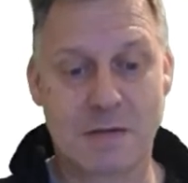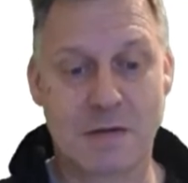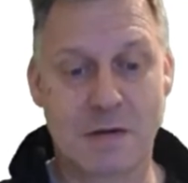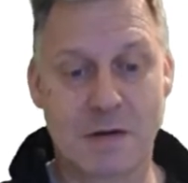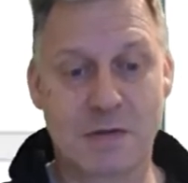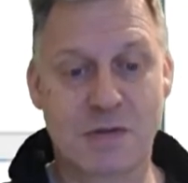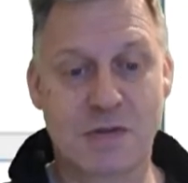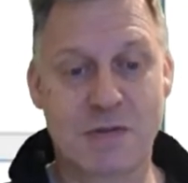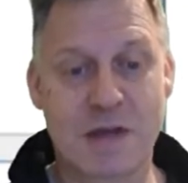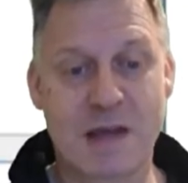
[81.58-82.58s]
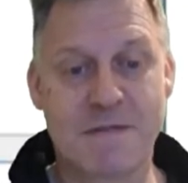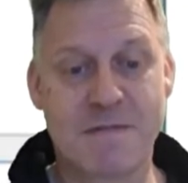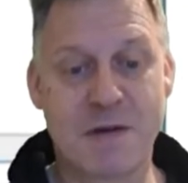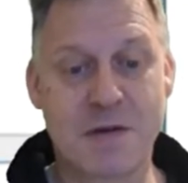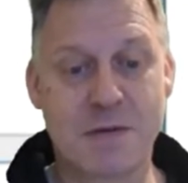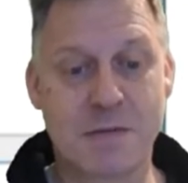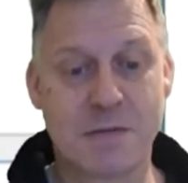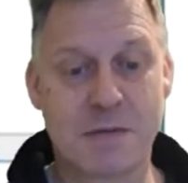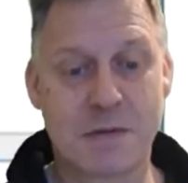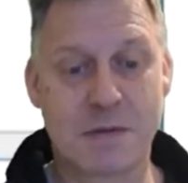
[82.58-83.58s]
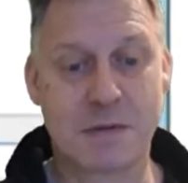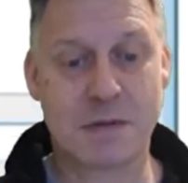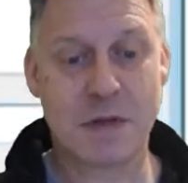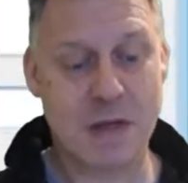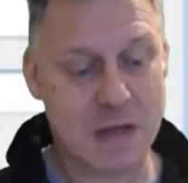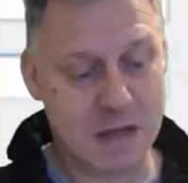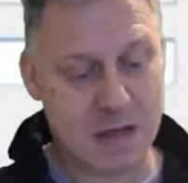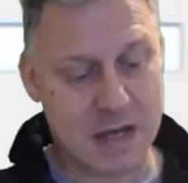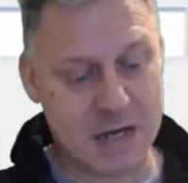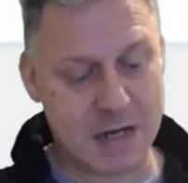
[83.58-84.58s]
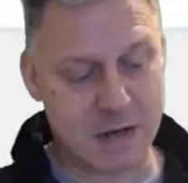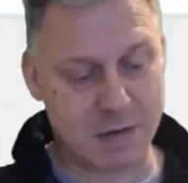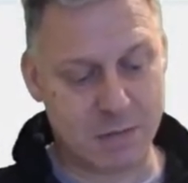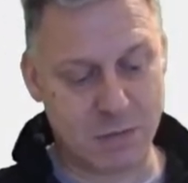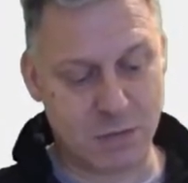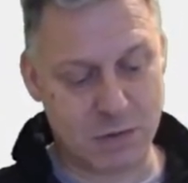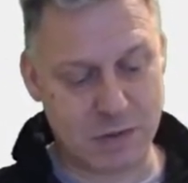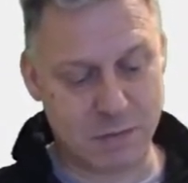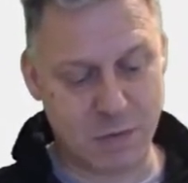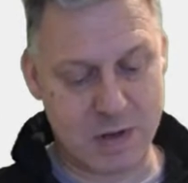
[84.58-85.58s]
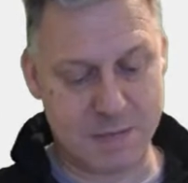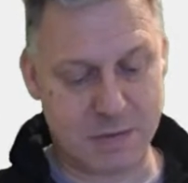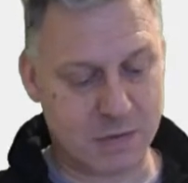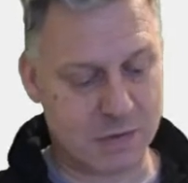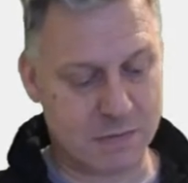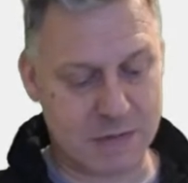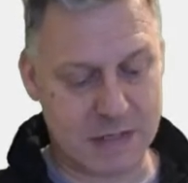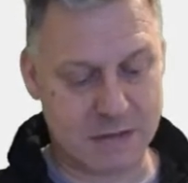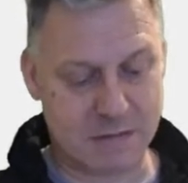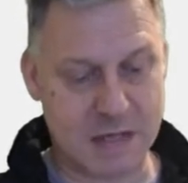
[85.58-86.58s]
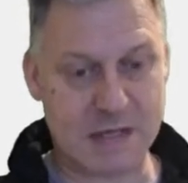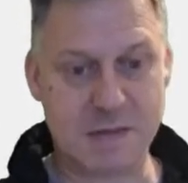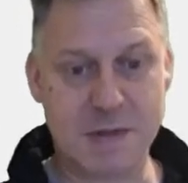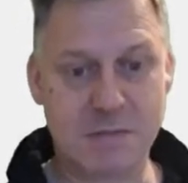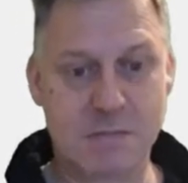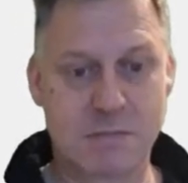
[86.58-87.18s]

so I'll just create a file and then I will call it web.xml